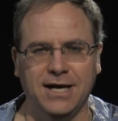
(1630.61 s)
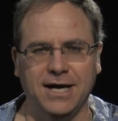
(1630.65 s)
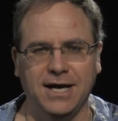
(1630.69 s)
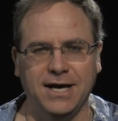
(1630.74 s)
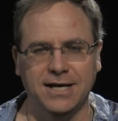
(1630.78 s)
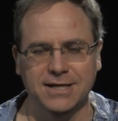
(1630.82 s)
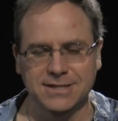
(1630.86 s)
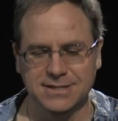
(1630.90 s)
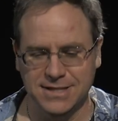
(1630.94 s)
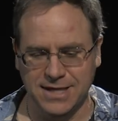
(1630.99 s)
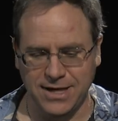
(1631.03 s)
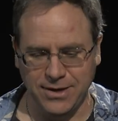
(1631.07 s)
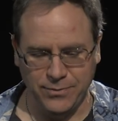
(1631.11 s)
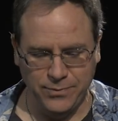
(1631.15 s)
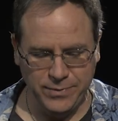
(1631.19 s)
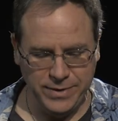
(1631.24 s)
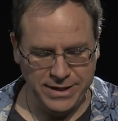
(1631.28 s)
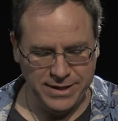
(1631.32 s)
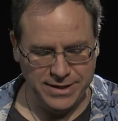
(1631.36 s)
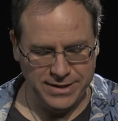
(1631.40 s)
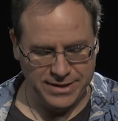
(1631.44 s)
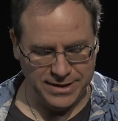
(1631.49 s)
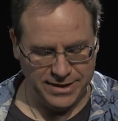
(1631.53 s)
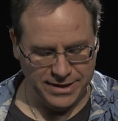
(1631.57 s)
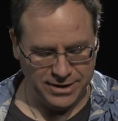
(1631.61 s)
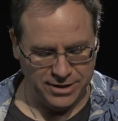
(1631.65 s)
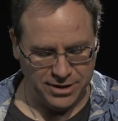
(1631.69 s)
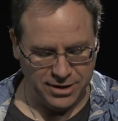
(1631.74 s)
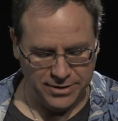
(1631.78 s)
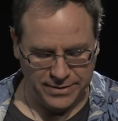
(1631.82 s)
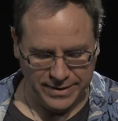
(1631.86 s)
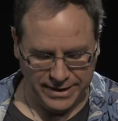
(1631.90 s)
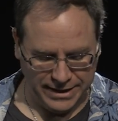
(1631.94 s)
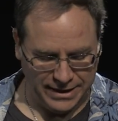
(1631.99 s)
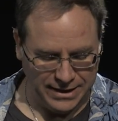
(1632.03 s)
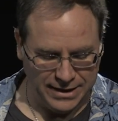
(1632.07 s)
How's that weed thing
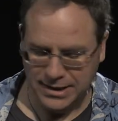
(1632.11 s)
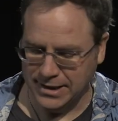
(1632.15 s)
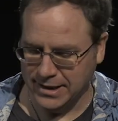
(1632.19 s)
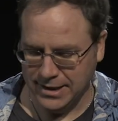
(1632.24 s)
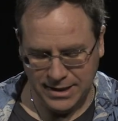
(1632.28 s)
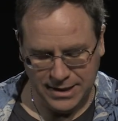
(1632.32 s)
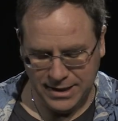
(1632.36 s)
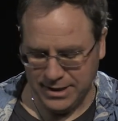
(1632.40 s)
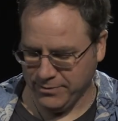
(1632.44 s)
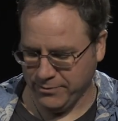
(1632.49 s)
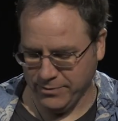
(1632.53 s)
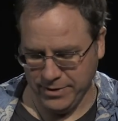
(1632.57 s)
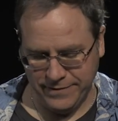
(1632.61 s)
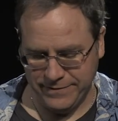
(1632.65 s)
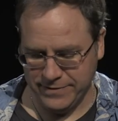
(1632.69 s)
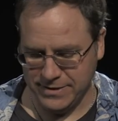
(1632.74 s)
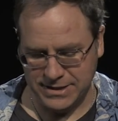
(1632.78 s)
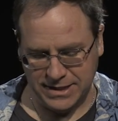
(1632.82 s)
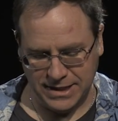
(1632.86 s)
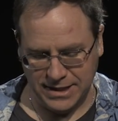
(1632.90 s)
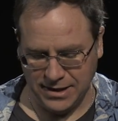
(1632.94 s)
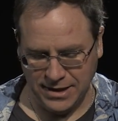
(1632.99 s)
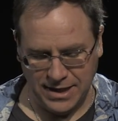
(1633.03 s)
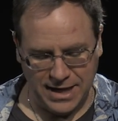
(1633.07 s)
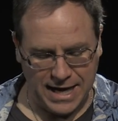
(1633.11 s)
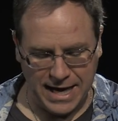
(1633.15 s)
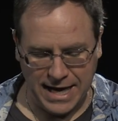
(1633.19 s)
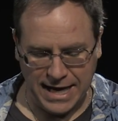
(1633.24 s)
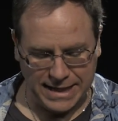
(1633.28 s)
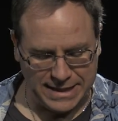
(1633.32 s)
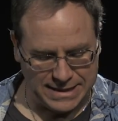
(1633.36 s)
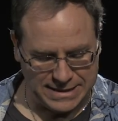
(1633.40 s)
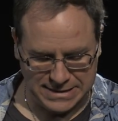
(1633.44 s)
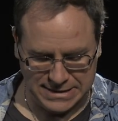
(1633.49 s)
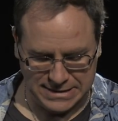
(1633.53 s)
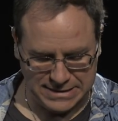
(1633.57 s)
going? We haven't done a
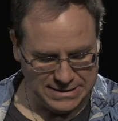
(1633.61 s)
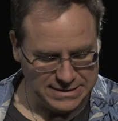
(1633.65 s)
lot.